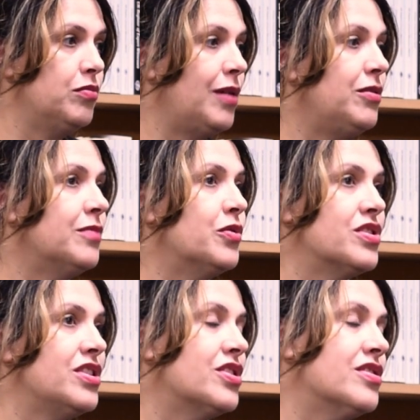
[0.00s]
public
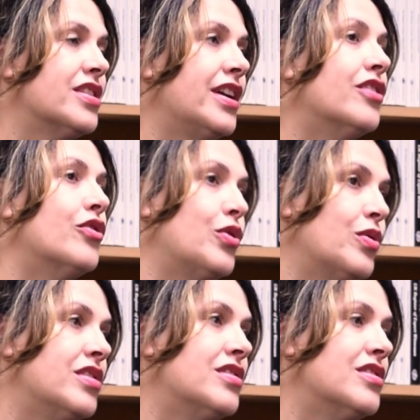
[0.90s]
positions, and through
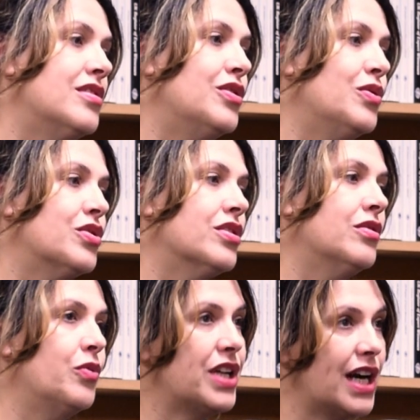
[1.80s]
this
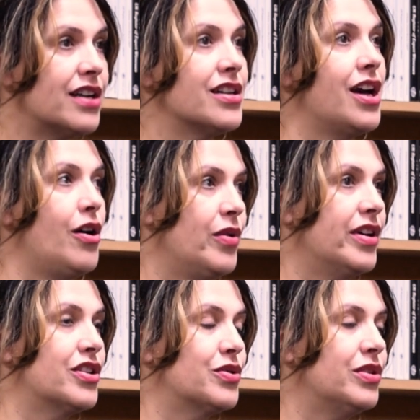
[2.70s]
institution we are now
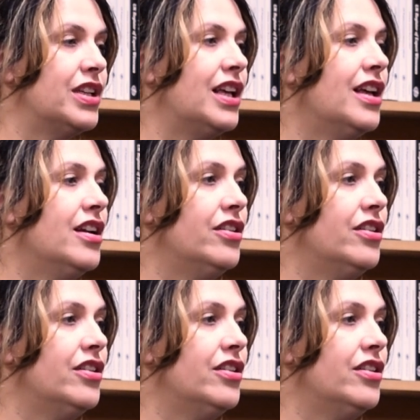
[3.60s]
actually